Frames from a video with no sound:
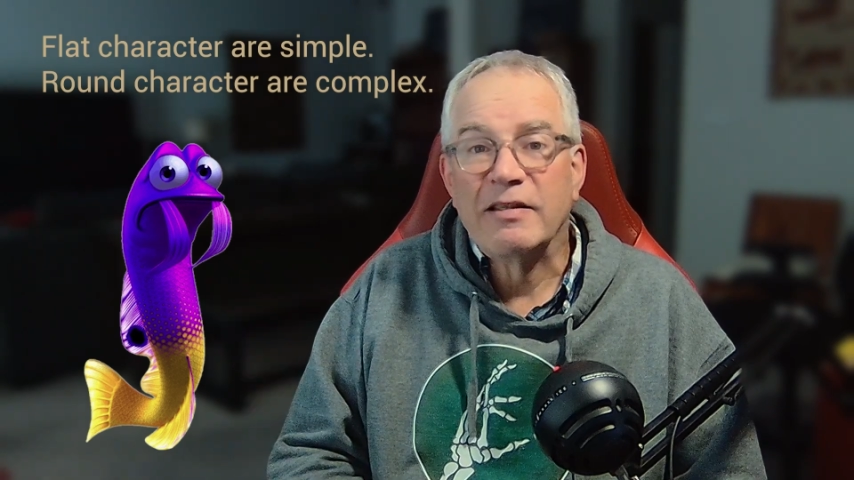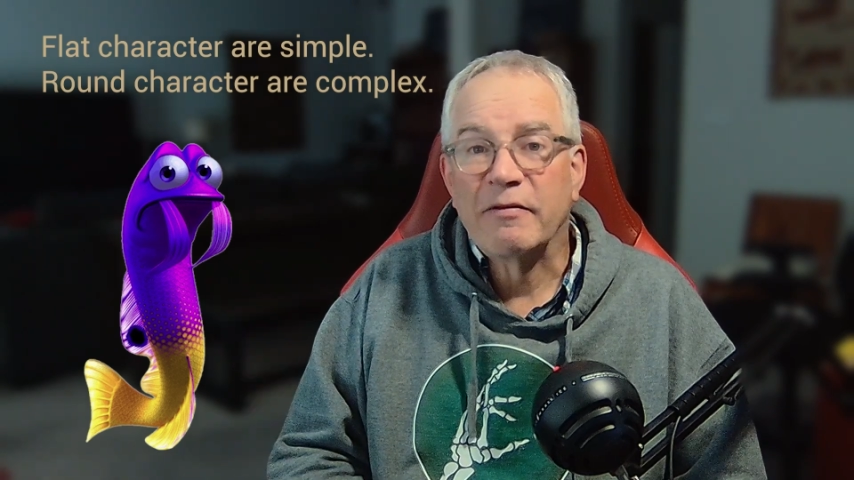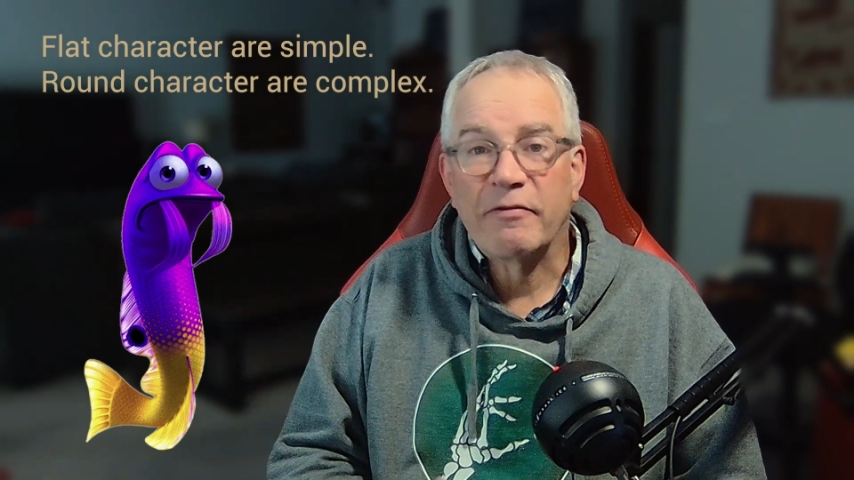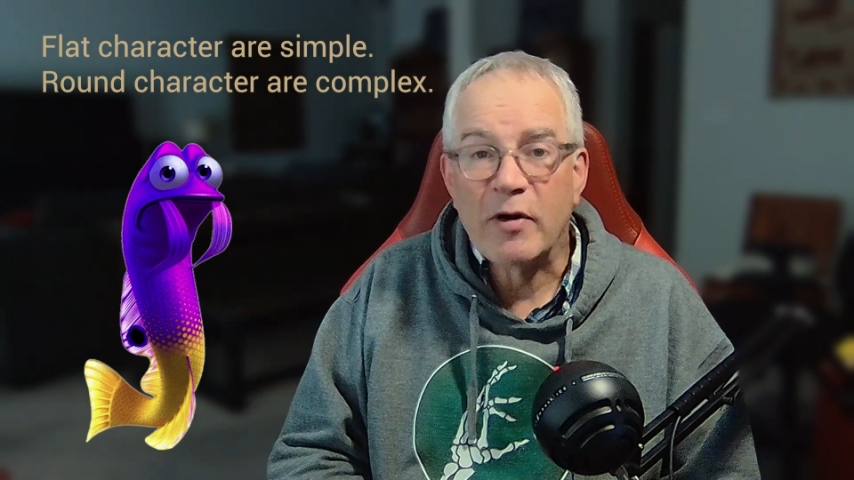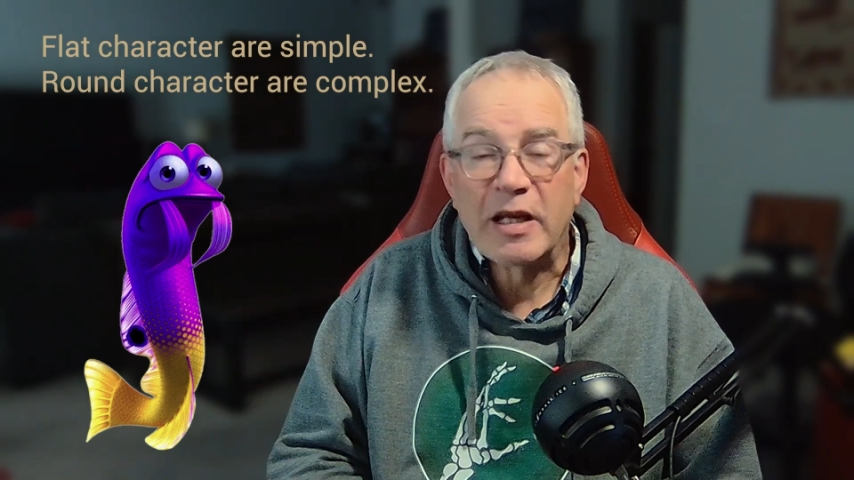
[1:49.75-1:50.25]

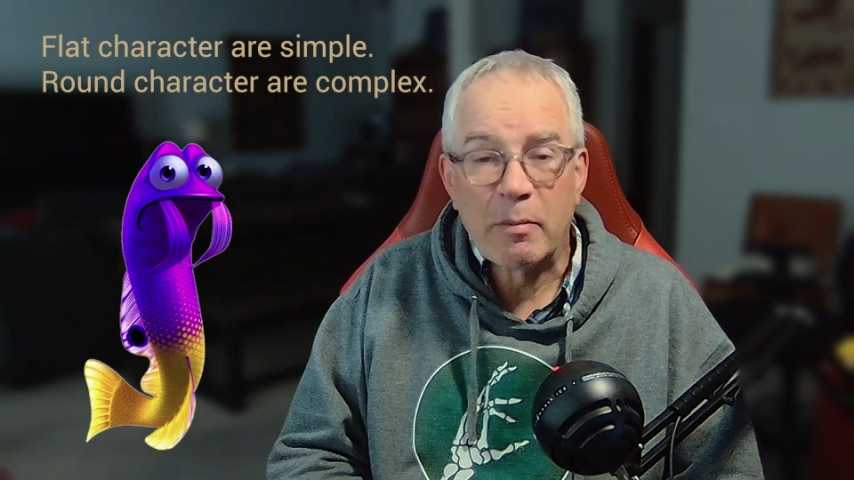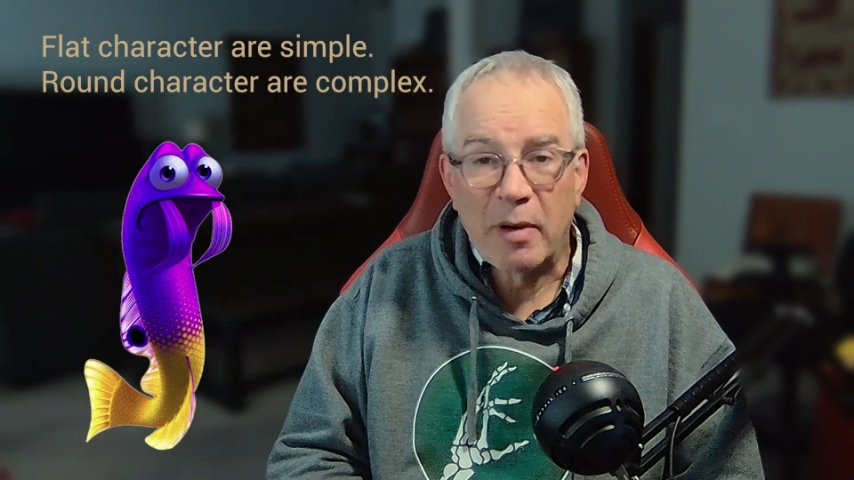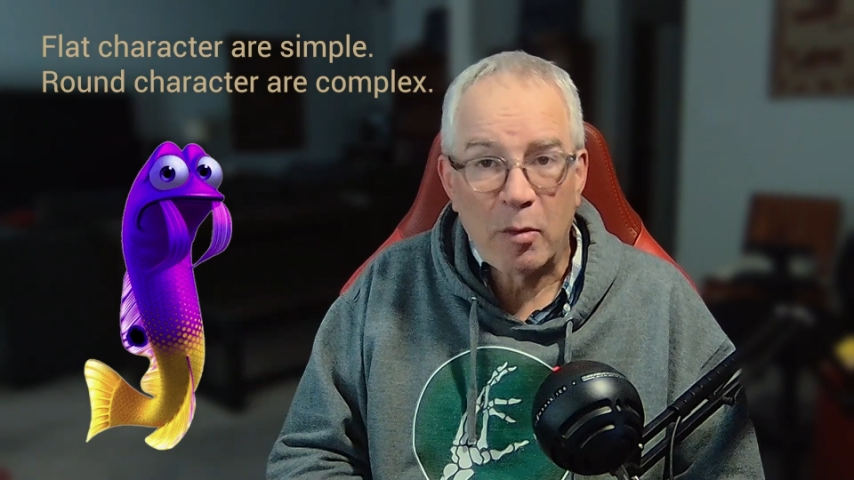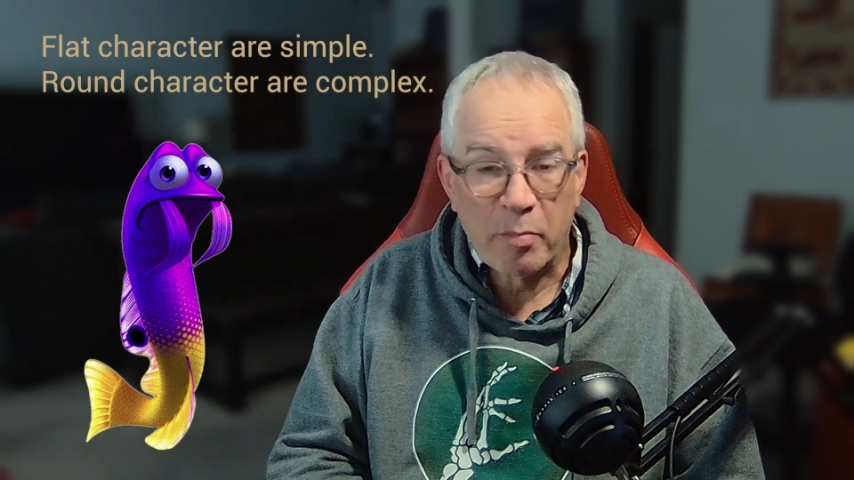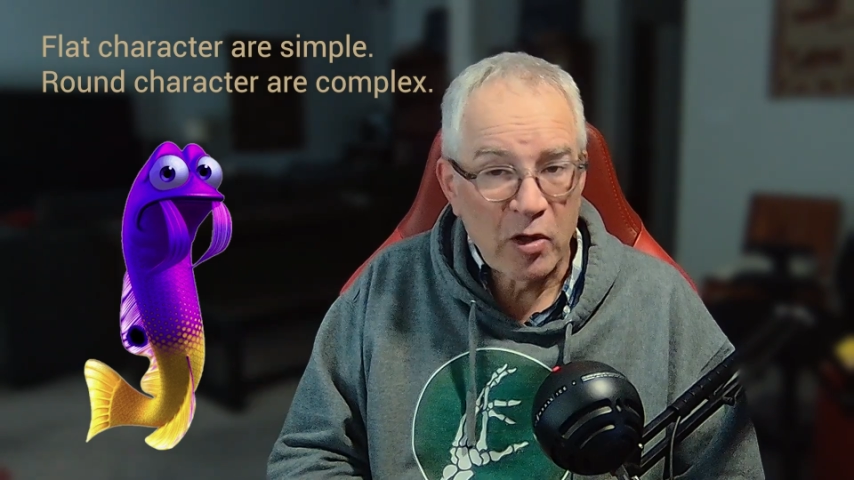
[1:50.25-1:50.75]
freak
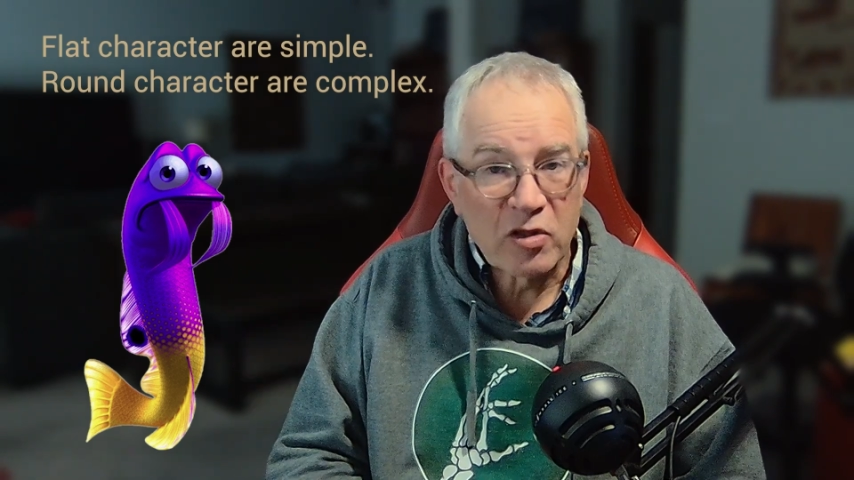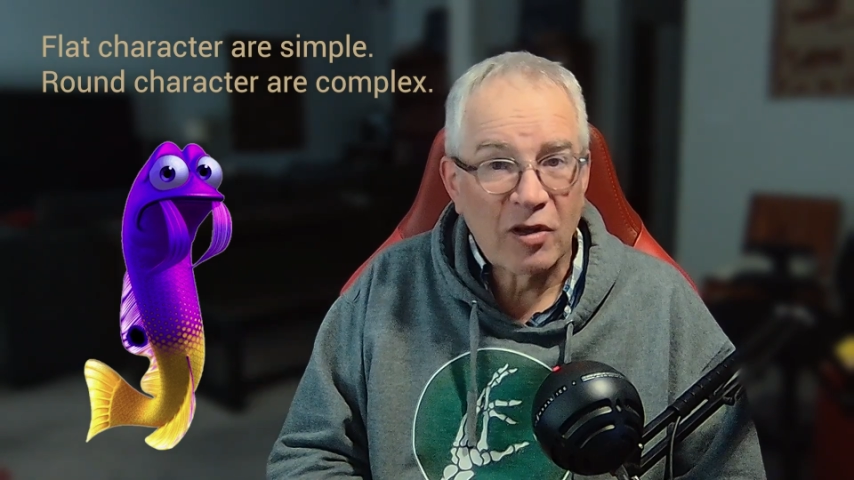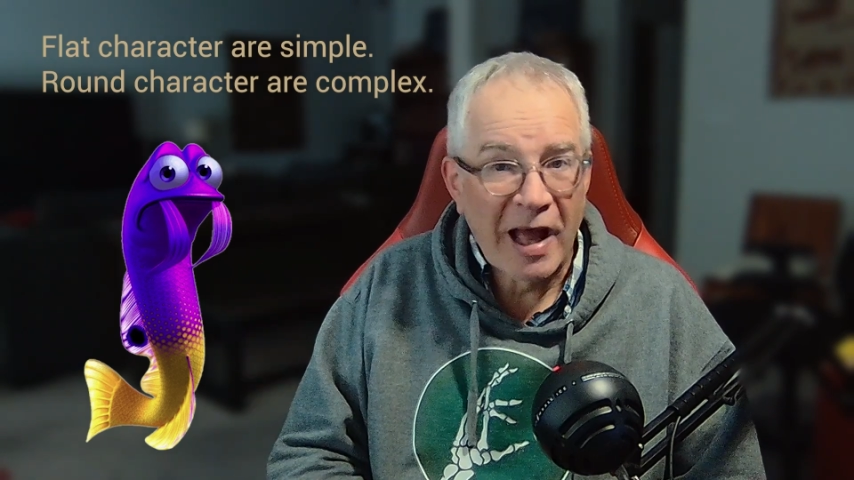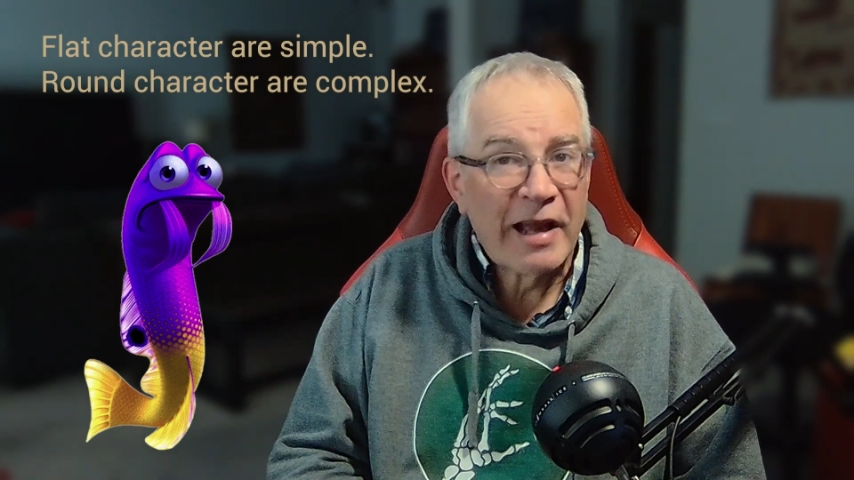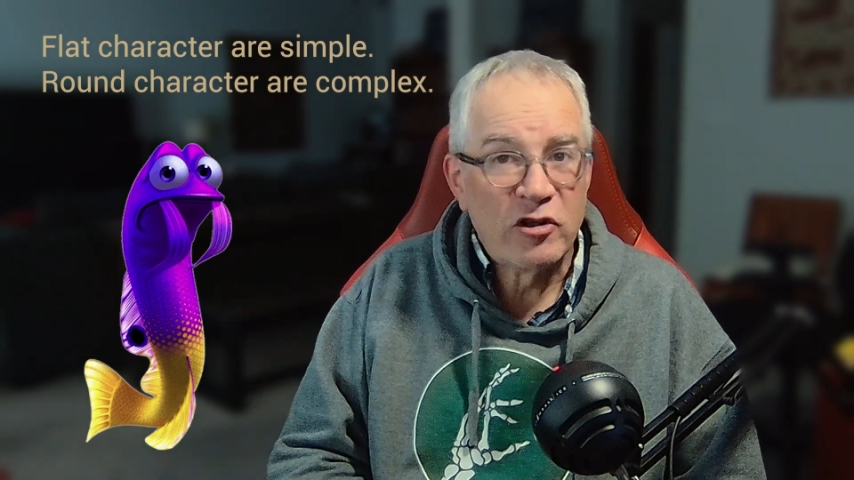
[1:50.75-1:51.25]
about personal
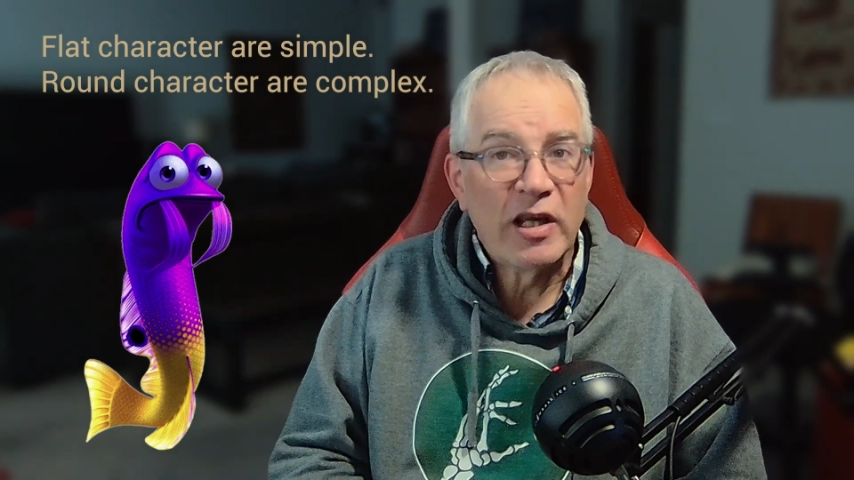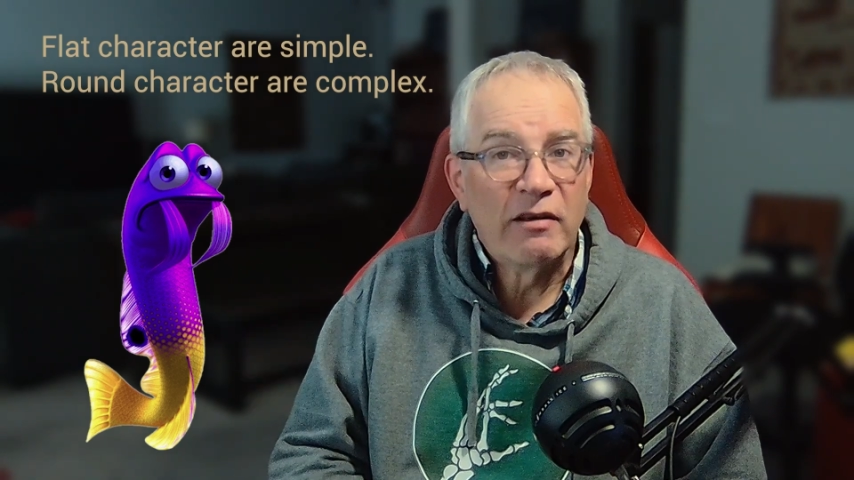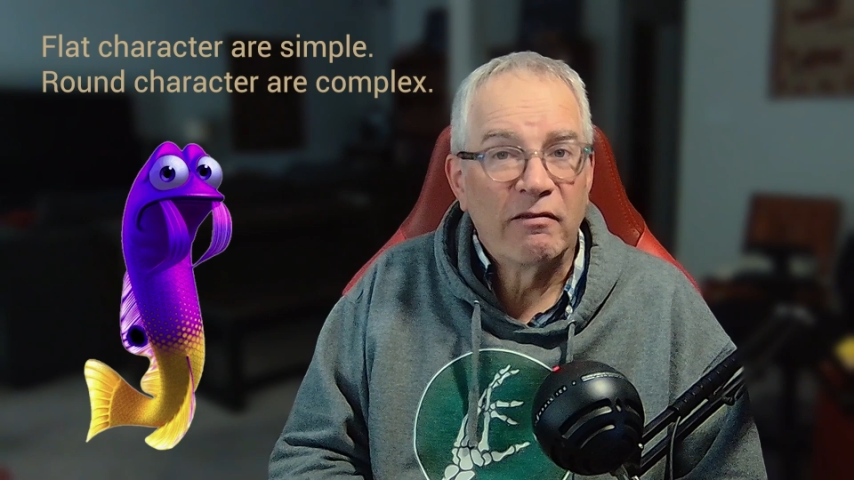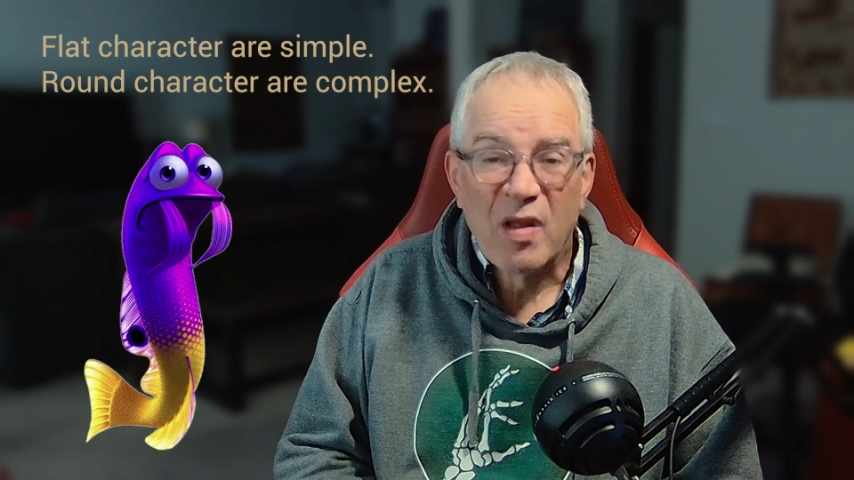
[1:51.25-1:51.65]
hygiene.